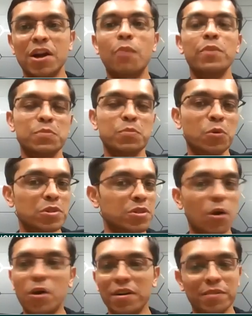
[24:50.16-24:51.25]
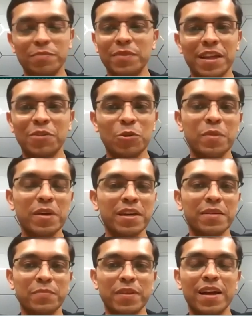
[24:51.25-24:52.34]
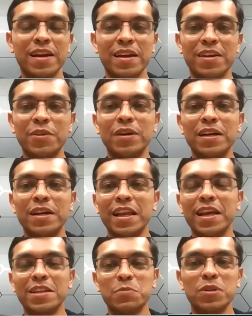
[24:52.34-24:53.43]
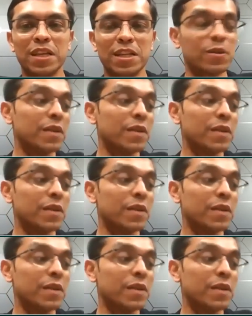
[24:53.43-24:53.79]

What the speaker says: combat sports, or it could be any other sport as well.